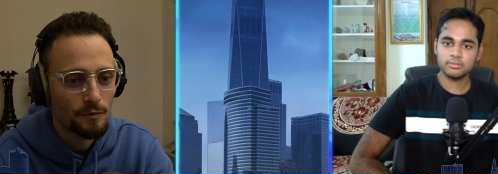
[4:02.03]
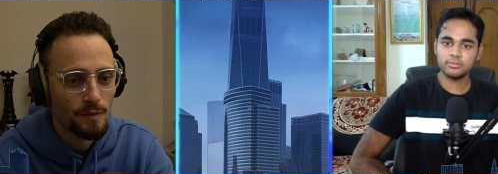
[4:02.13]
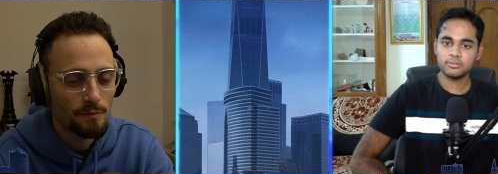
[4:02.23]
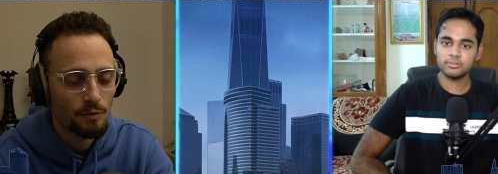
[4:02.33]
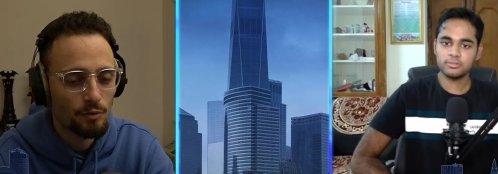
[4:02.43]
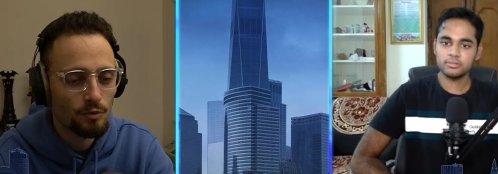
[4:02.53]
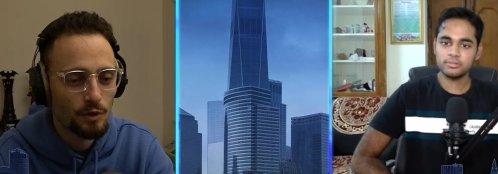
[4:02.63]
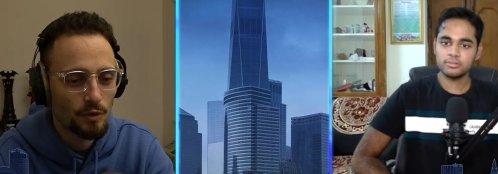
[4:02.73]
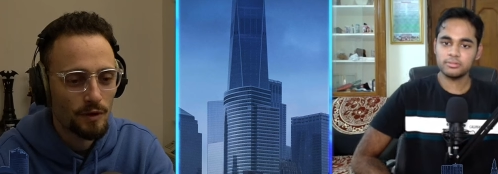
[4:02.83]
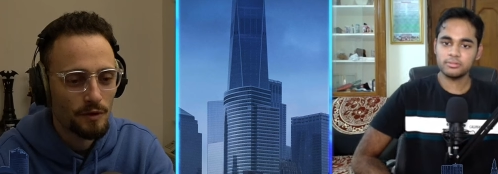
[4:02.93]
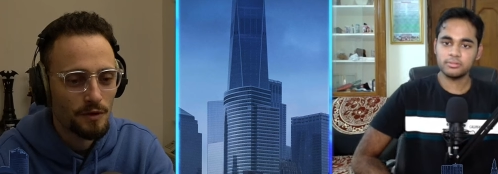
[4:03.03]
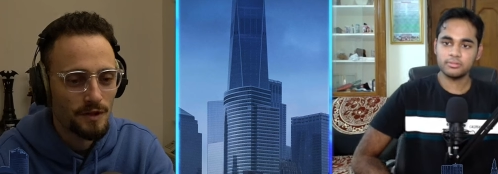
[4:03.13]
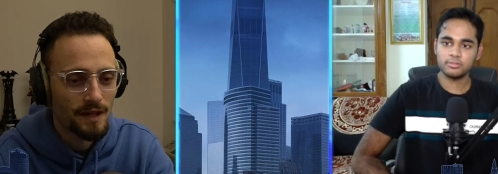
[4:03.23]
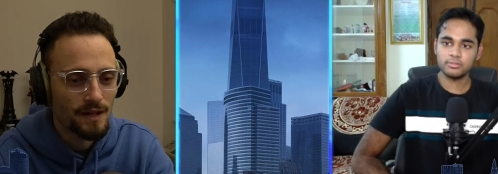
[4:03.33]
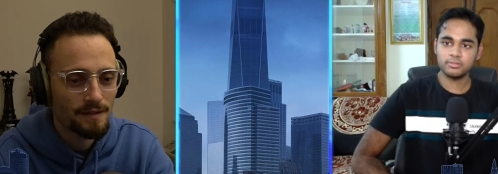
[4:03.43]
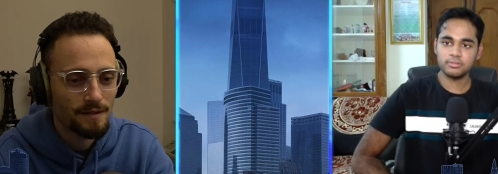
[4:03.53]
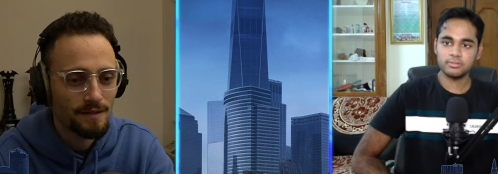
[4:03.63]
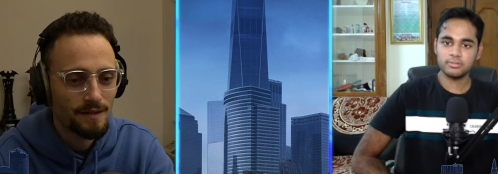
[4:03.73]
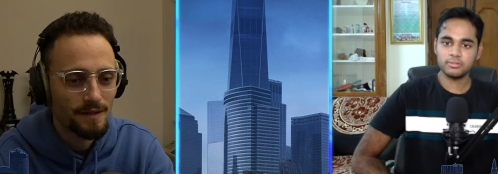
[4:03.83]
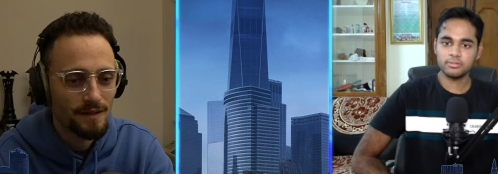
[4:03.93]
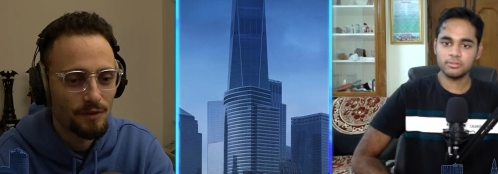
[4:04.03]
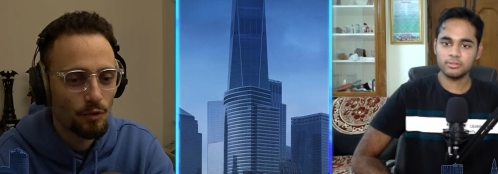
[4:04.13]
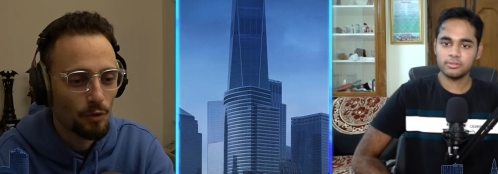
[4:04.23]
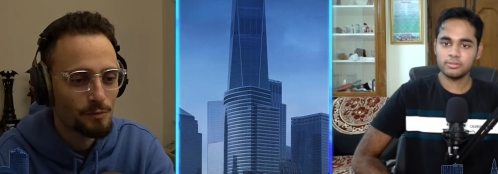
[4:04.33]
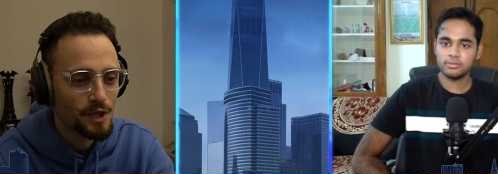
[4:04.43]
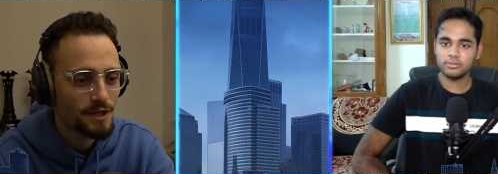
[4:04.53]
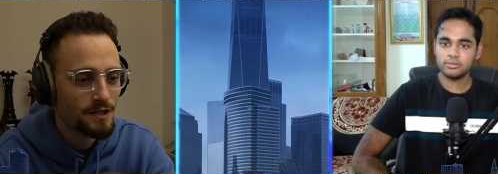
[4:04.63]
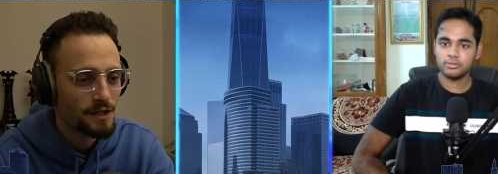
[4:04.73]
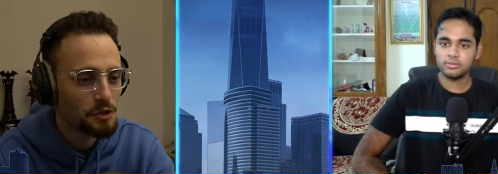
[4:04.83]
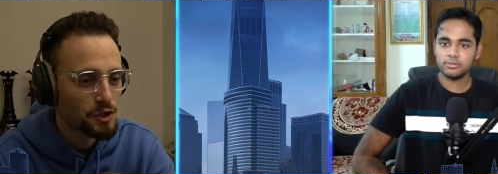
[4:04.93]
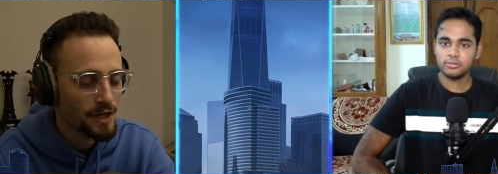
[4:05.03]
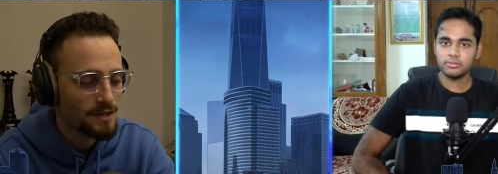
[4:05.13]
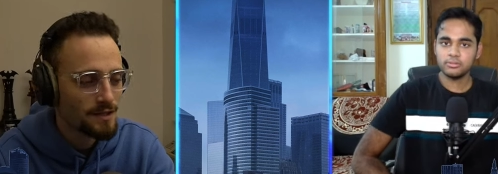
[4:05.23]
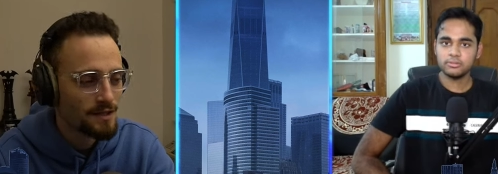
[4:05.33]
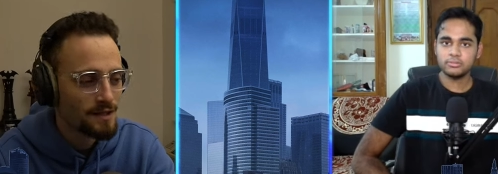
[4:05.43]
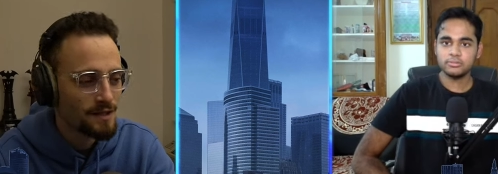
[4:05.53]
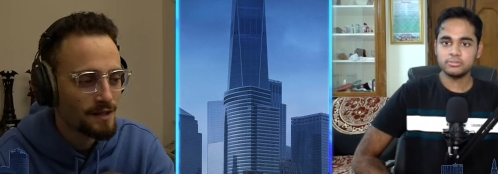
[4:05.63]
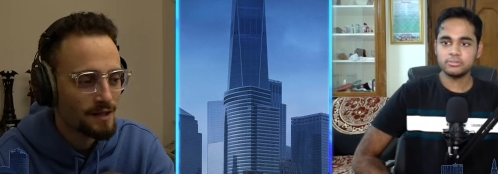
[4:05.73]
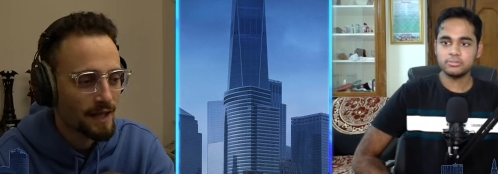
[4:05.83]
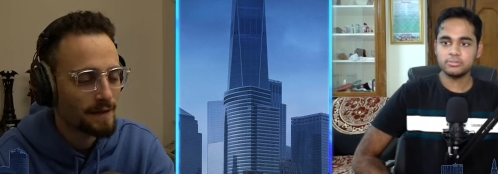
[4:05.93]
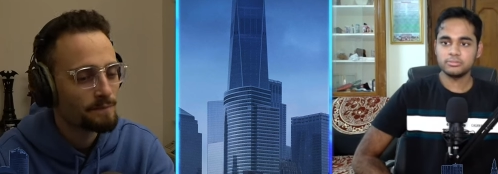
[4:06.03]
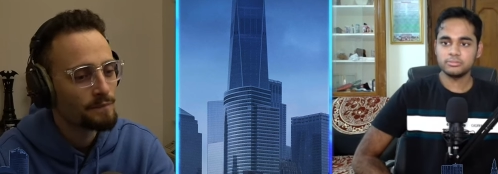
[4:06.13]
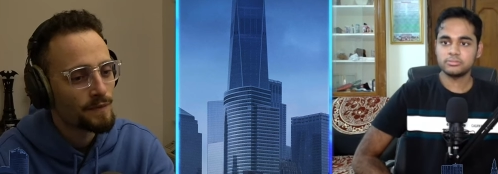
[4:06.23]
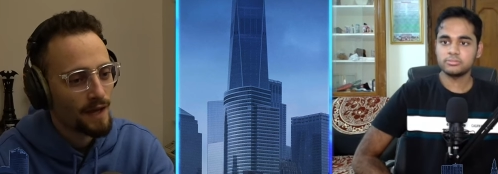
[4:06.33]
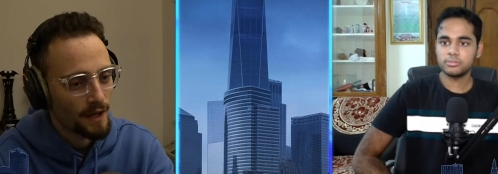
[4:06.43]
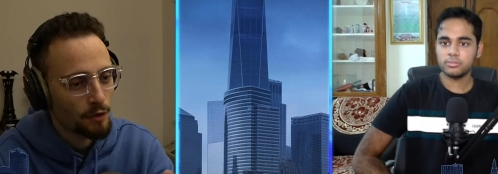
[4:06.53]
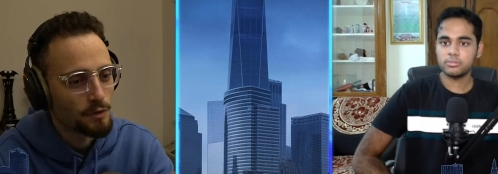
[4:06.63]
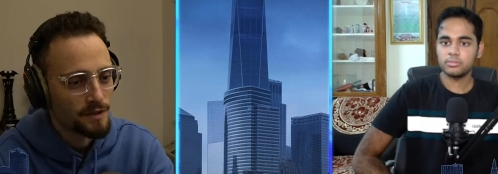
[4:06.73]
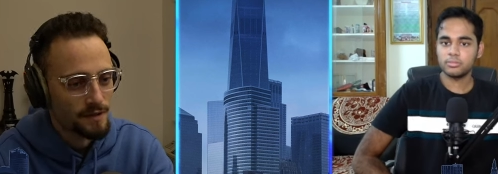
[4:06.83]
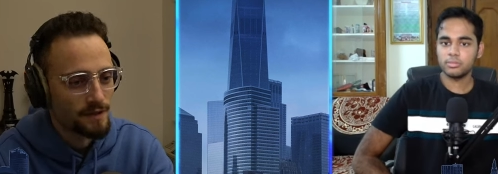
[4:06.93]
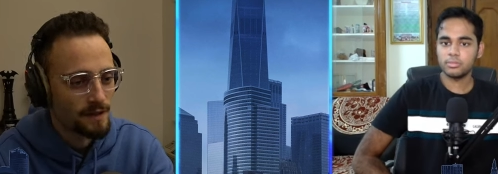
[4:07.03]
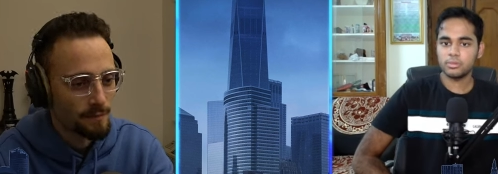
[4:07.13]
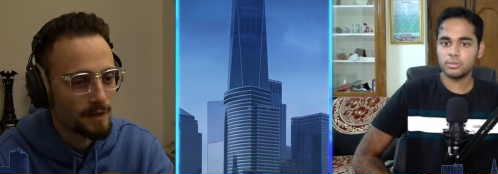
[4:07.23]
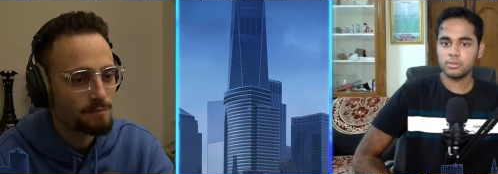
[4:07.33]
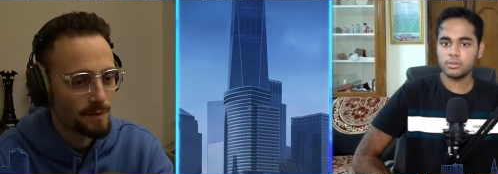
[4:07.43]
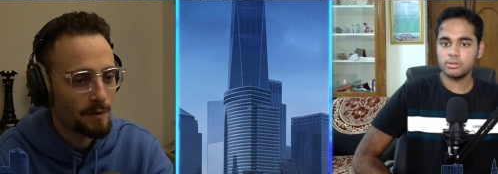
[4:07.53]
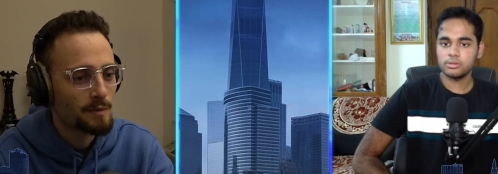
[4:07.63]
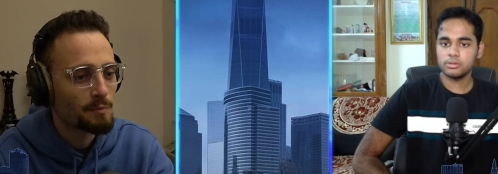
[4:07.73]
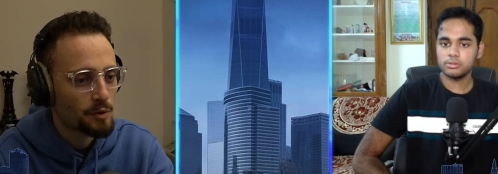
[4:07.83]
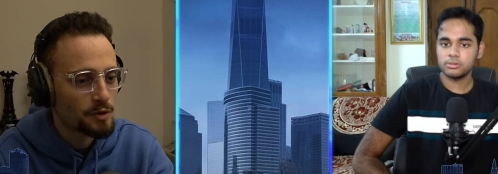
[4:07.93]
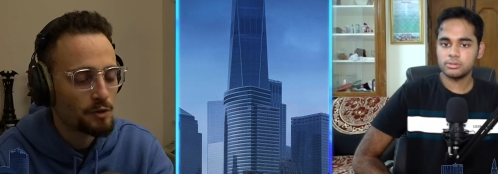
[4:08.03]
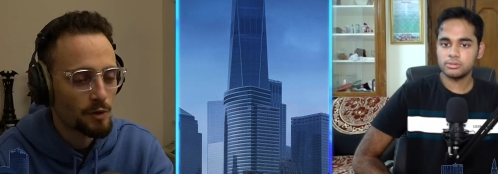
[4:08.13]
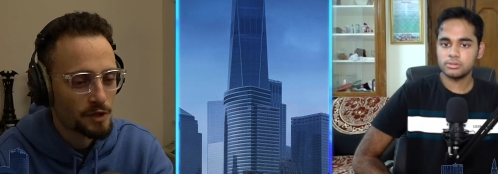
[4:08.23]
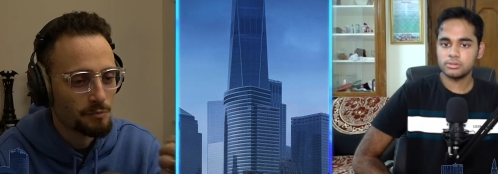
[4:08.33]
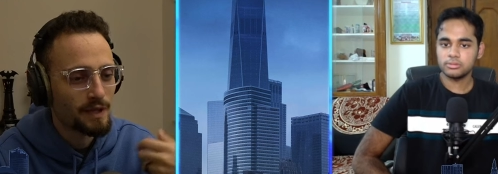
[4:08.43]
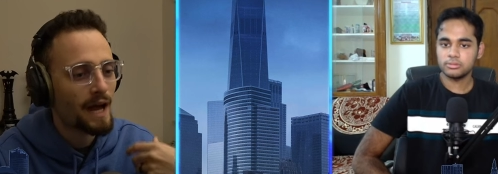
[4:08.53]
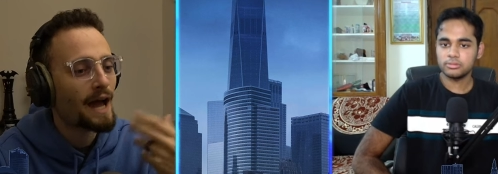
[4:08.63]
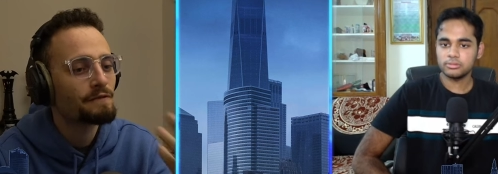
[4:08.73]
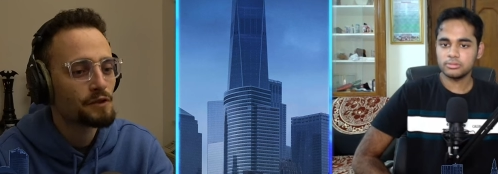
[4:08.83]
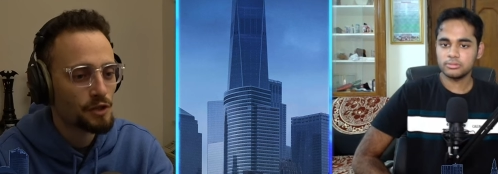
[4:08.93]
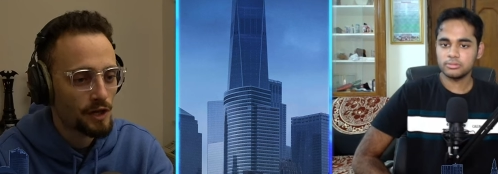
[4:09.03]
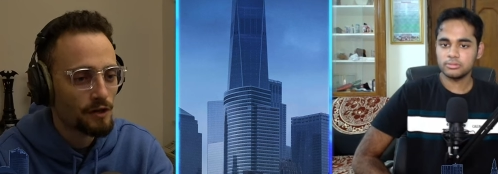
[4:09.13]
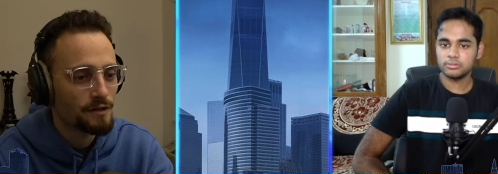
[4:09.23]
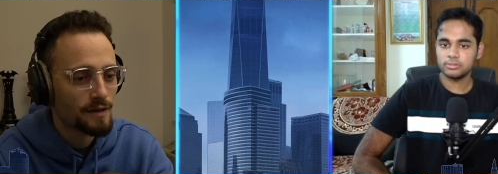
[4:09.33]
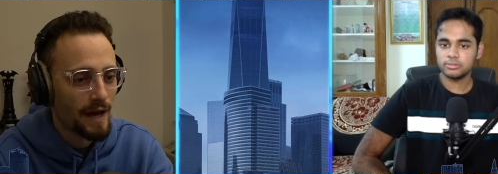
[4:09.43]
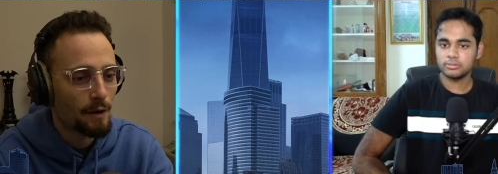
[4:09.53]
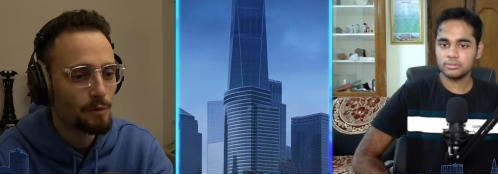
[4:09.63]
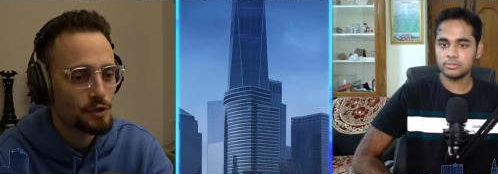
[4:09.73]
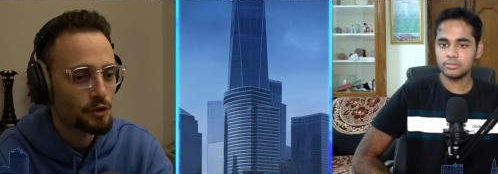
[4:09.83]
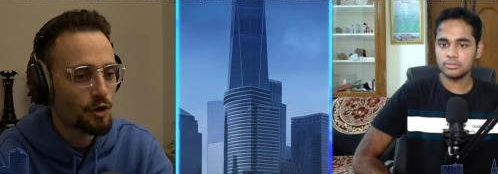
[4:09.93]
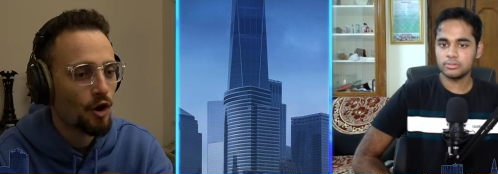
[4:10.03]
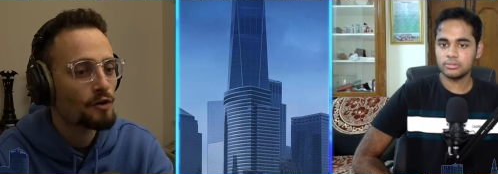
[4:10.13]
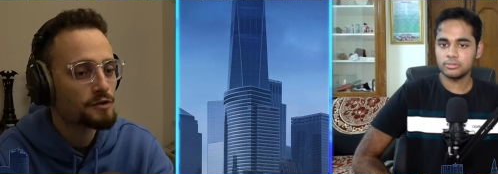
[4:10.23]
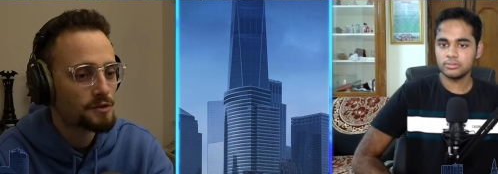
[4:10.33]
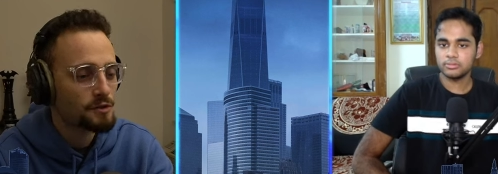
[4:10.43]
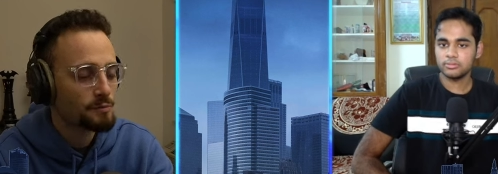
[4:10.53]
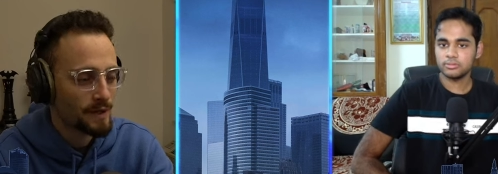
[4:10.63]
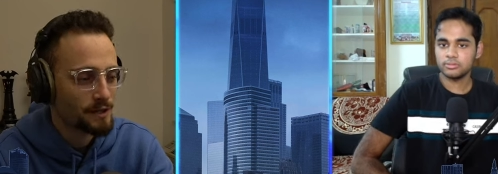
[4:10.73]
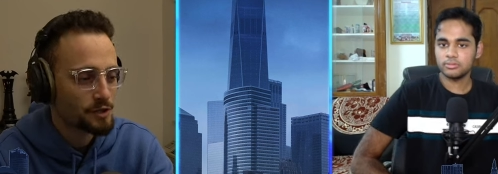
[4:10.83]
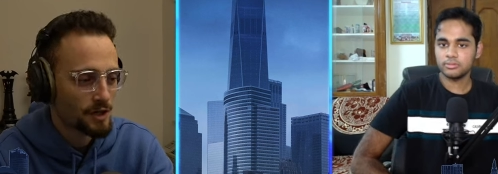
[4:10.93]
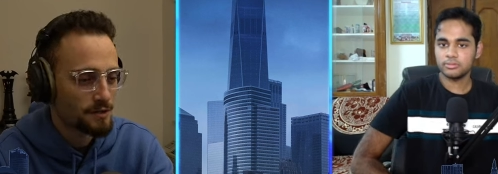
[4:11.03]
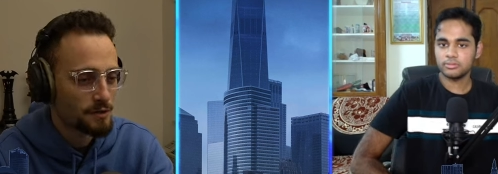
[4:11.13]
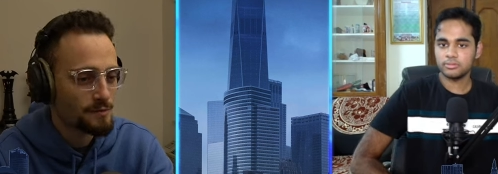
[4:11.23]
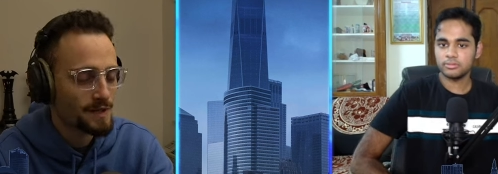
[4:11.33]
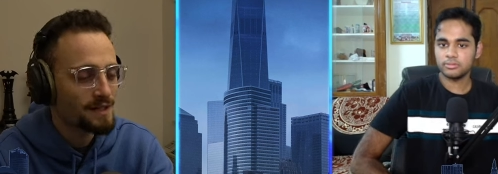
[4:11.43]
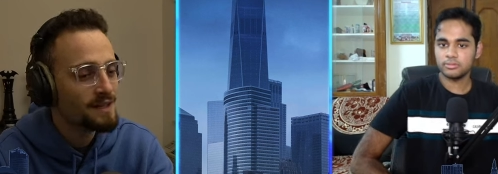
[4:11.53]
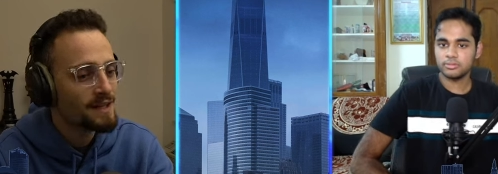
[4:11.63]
Speaker 1: people who don't understand norm chasing in chess, like I know it's it, it, might it might be a personal question, but like I've shared how much it costs to play a chess tournament.